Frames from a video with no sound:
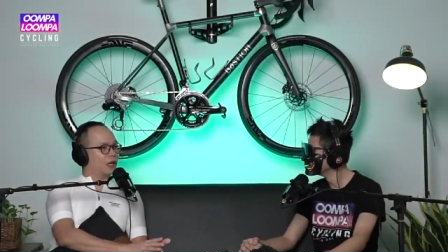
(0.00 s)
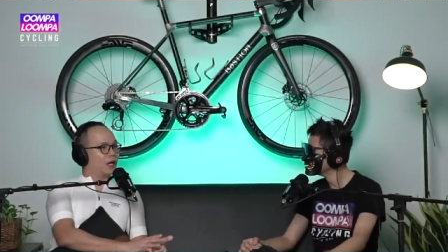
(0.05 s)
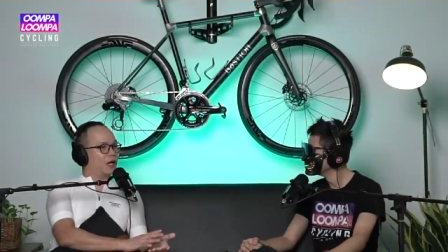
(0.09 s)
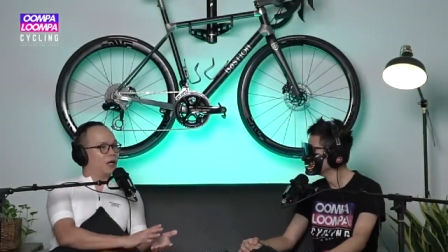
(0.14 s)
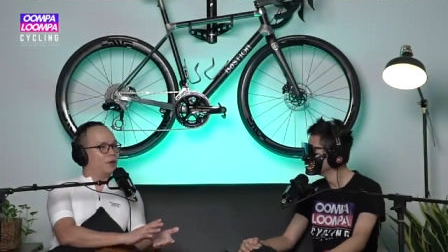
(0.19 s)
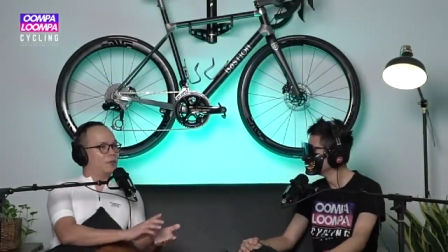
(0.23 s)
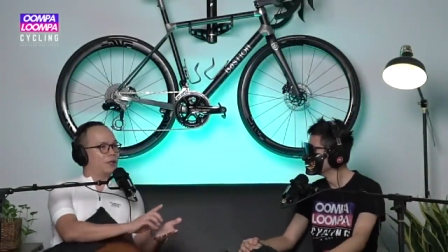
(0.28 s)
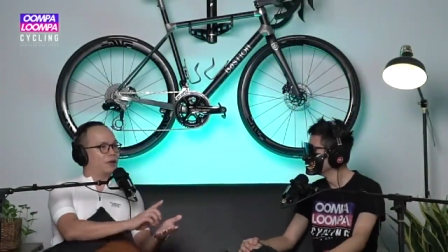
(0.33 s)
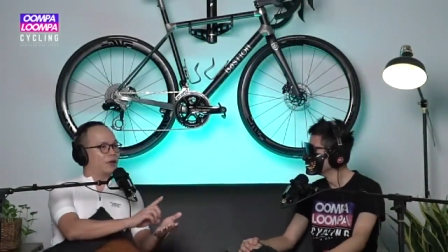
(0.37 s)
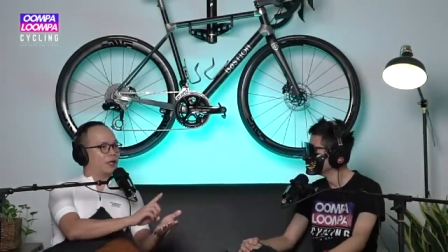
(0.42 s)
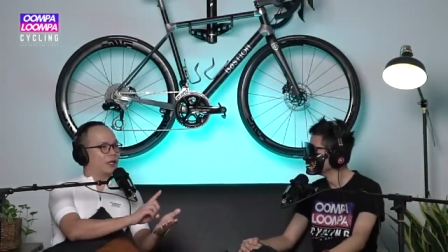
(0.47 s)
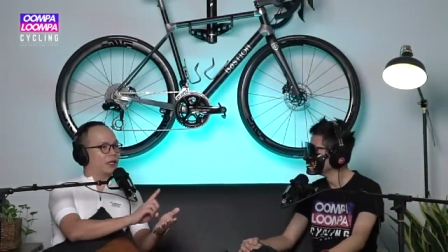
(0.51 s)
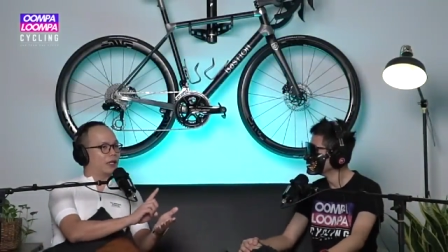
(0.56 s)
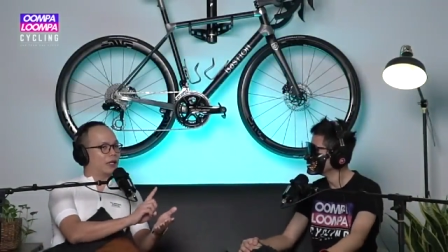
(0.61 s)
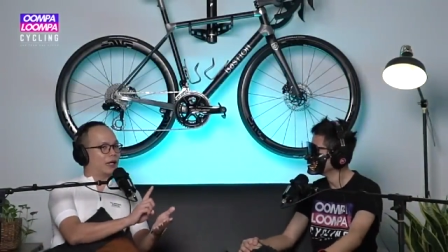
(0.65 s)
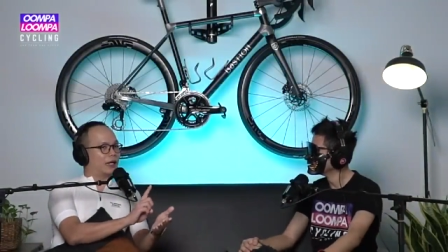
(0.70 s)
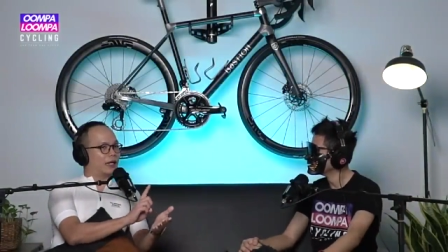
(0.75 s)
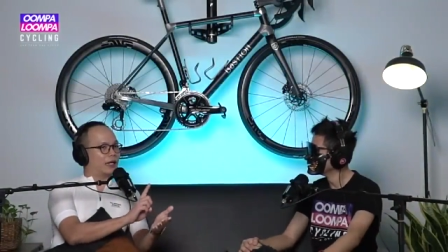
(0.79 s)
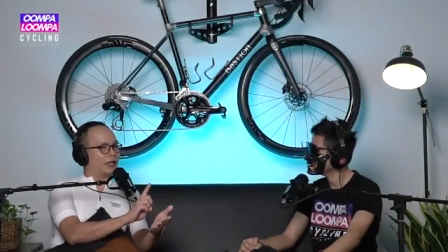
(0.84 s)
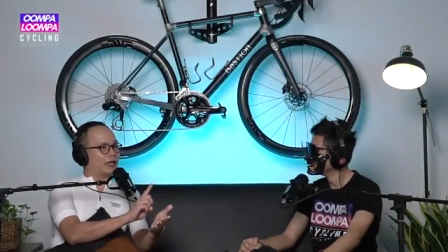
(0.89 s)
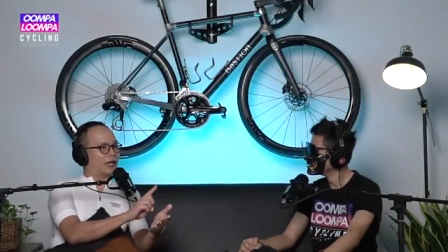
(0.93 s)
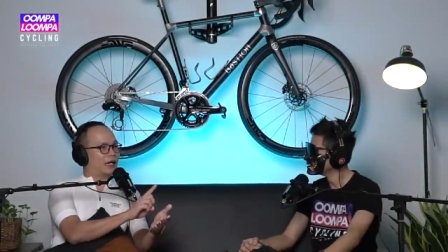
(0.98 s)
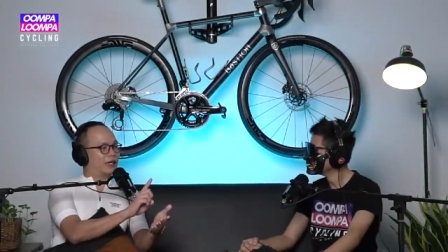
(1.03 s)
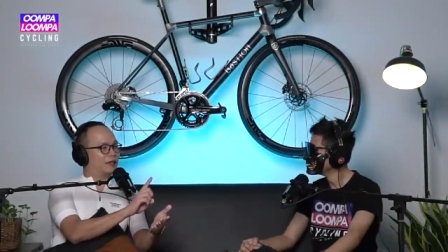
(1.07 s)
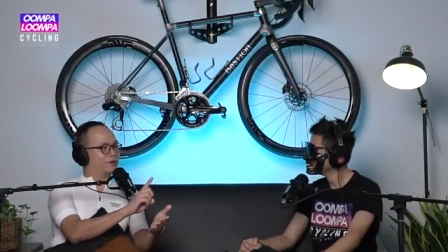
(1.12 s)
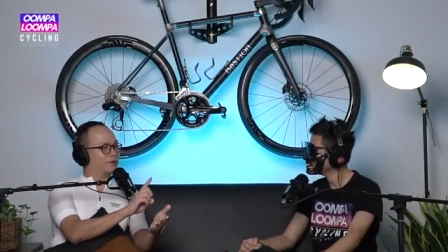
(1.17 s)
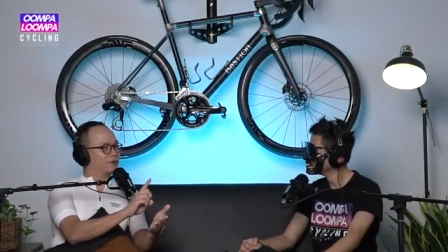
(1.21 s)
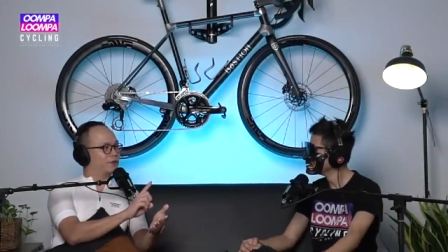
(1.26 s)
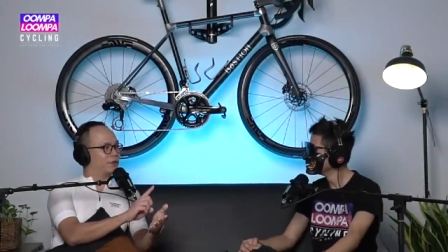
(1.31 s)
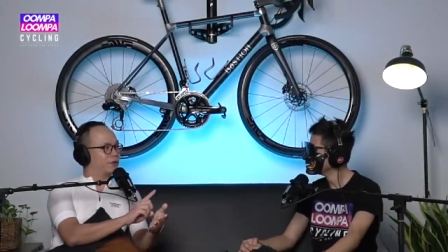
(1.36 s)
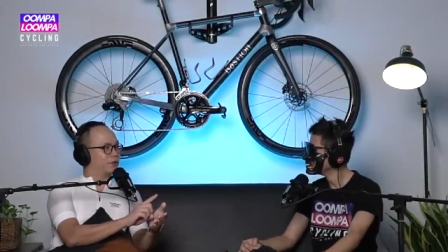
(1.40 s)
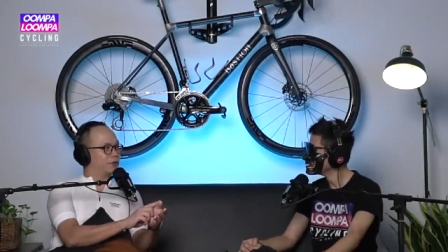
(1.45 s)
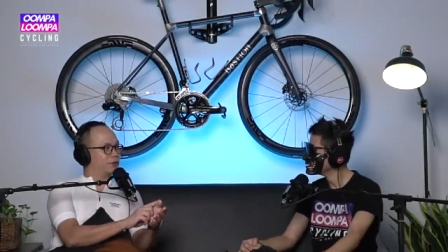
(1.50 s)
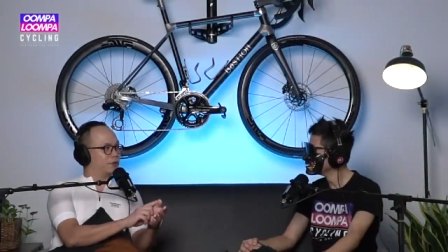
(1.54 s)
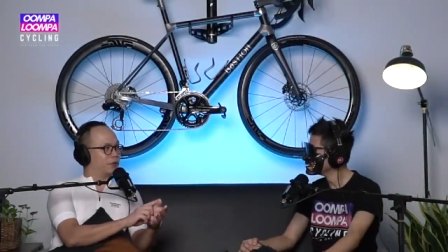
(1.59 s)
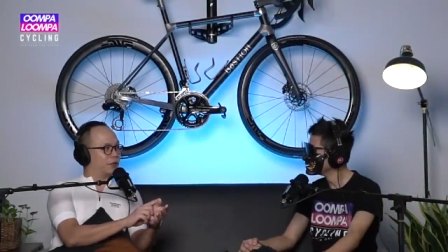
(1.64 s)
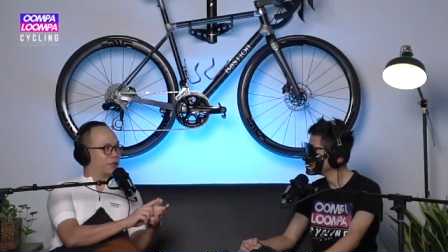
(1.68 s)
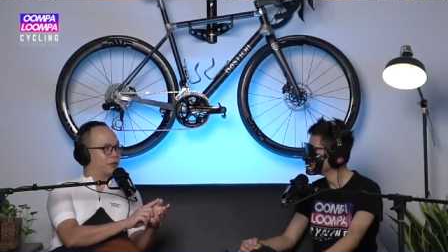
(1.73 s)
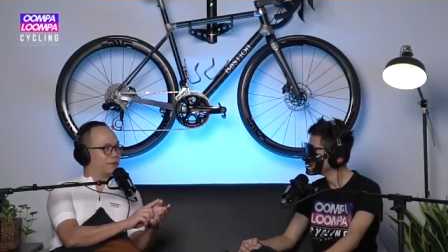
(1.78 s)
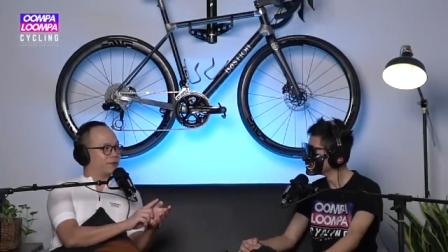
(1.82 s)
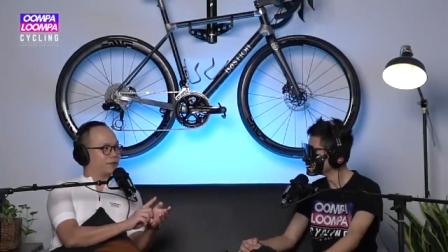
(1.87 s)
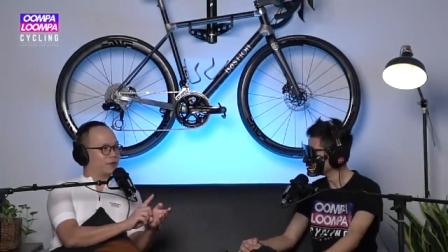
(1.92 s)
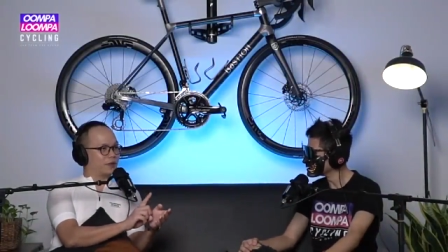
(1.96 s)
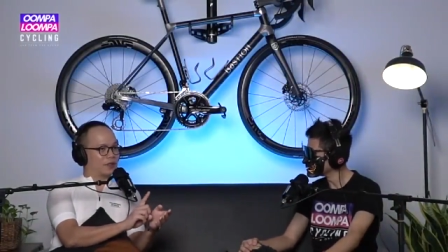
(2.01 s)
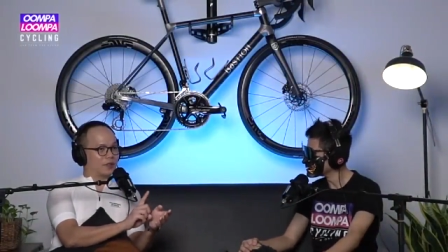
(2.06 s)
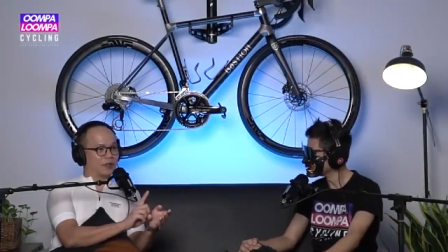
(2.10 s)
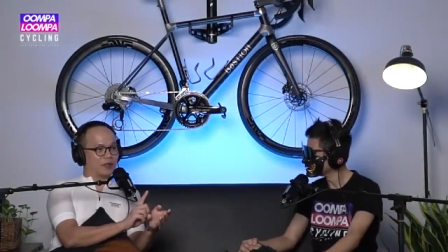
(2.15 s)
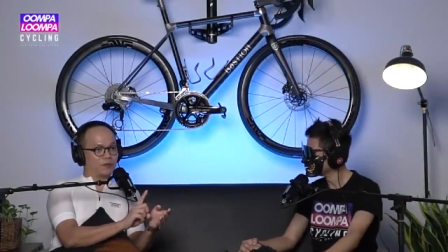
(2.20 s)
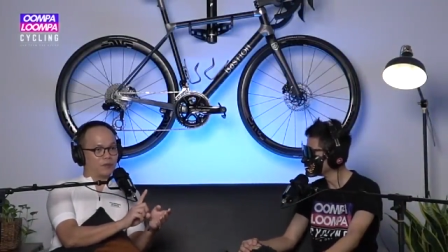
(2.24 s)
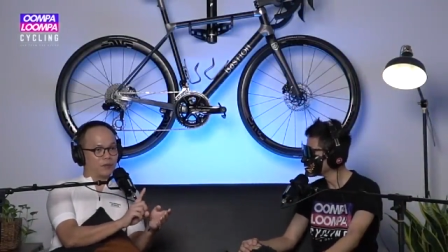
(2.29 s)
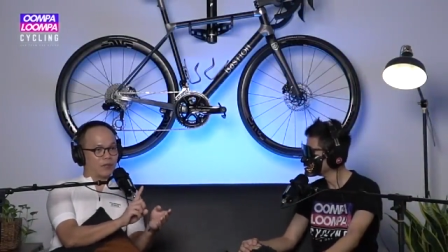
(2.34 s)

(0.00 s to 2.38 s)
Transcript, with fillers: How about I, I hunt for you? Uh. Mm.